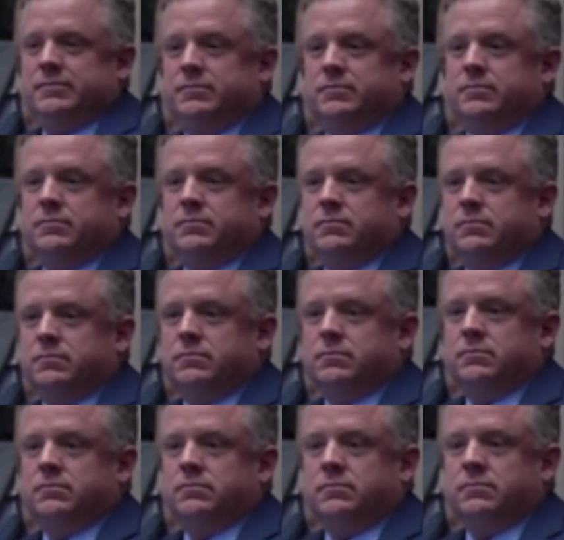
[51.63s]

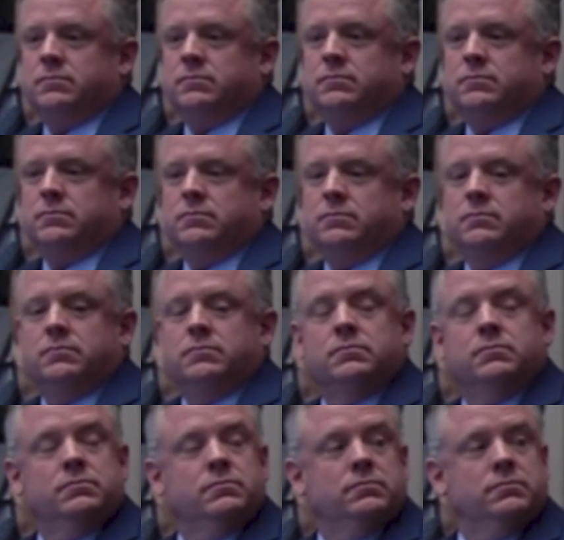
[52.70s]

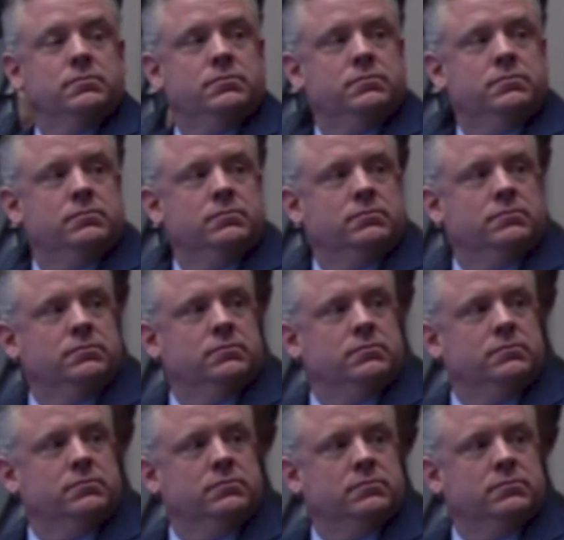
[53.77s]

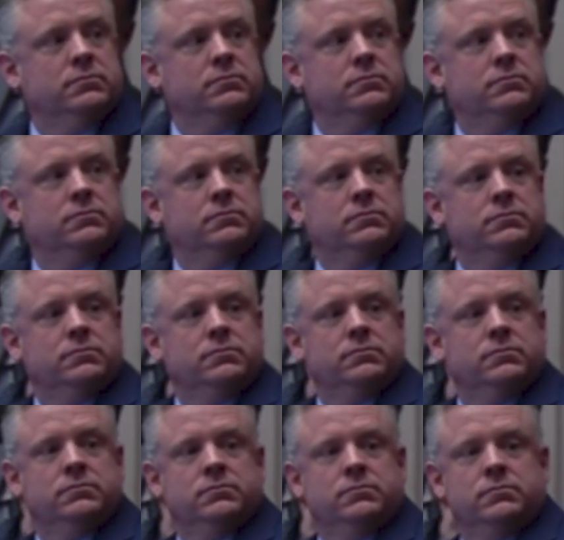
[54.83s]

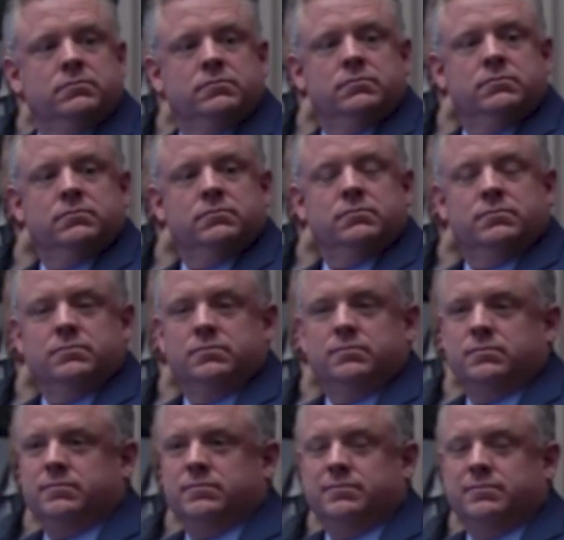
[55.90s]

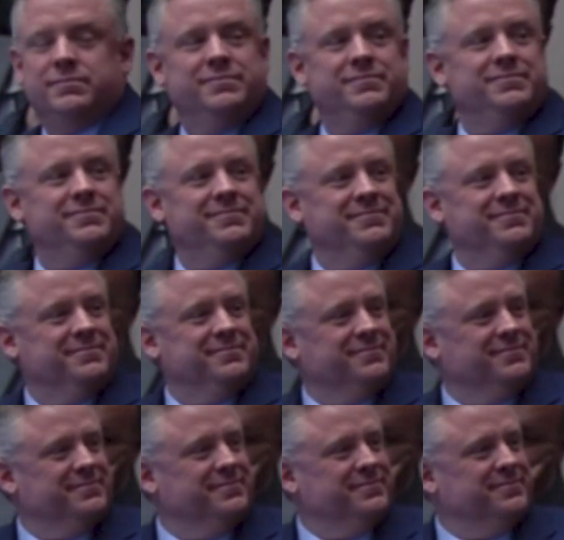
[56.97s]
The person shown says nothing.